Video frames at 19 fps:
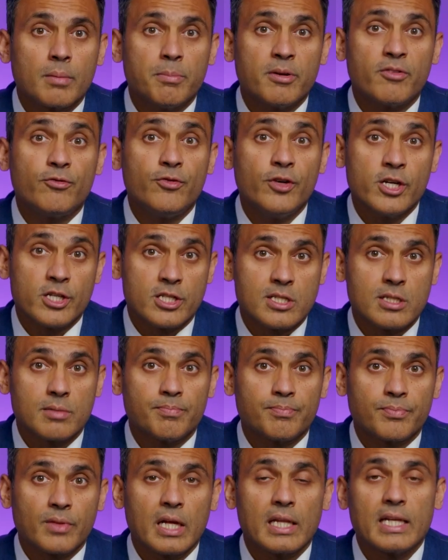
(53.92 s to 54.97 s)
But first,
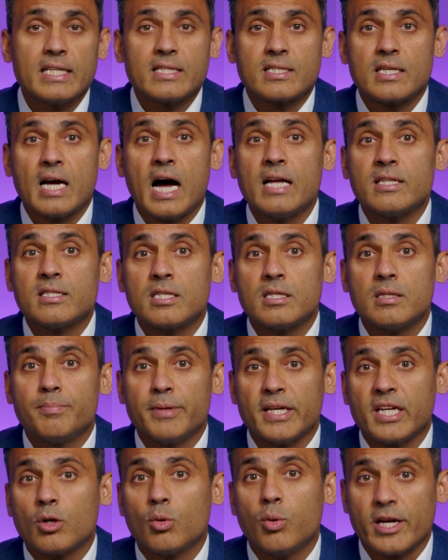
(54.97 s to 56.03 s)
let's answer the
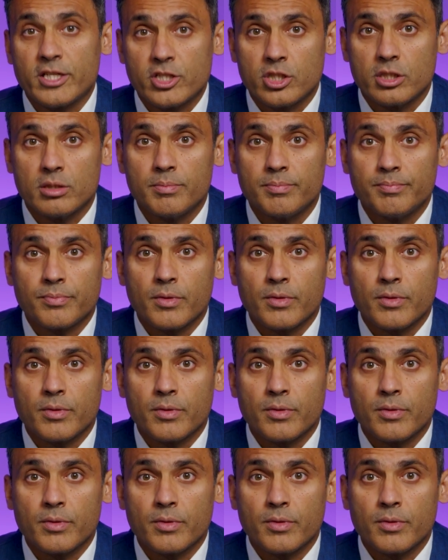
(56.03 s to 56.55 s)
big question.